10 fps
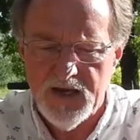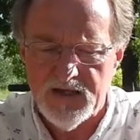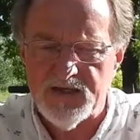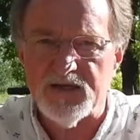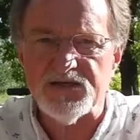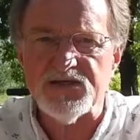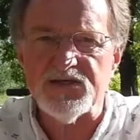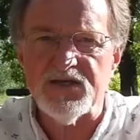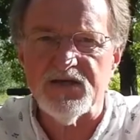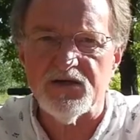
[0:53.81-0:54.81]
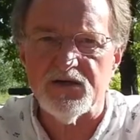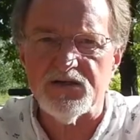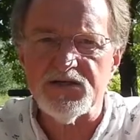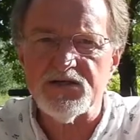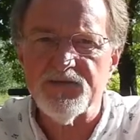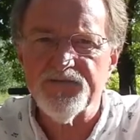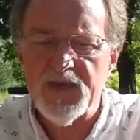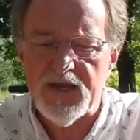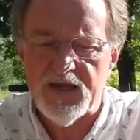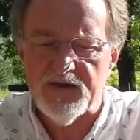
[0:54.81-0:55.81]
It does stills
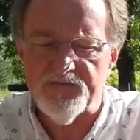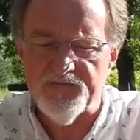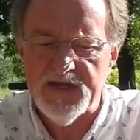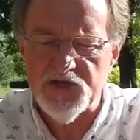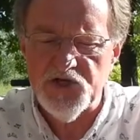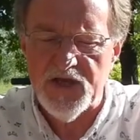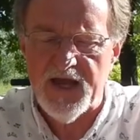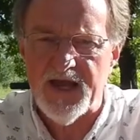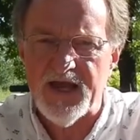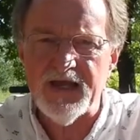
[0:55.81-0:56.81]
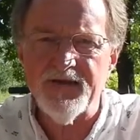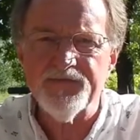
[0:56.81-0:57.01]
in VGA